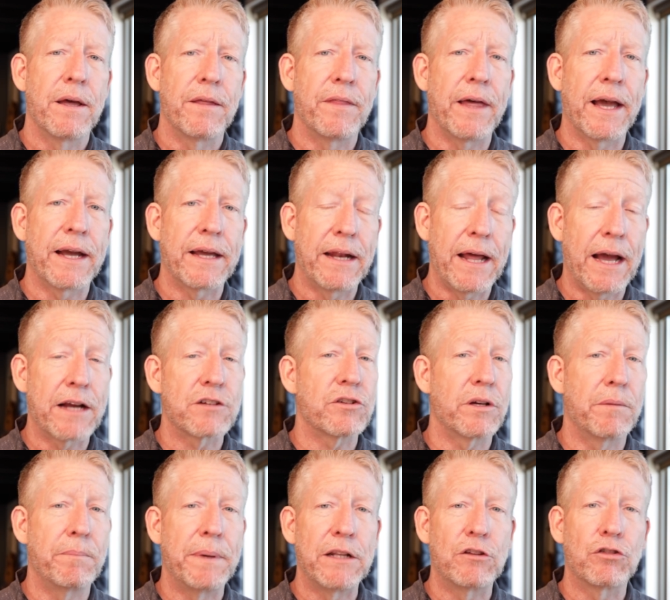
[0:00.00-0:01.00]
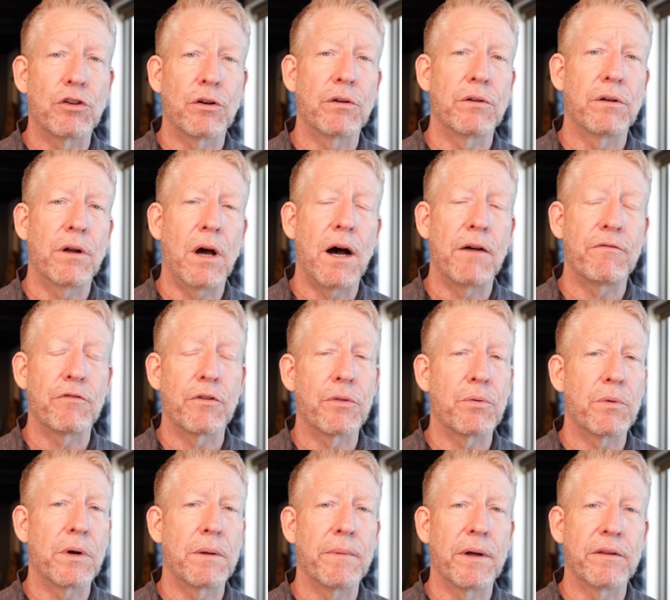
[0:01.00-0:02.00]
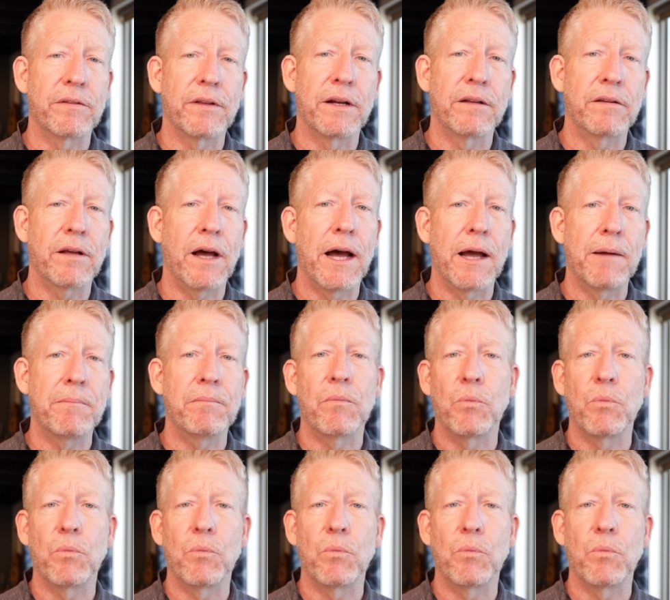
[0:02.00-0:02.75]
that can actually be turned off for 3 months at a time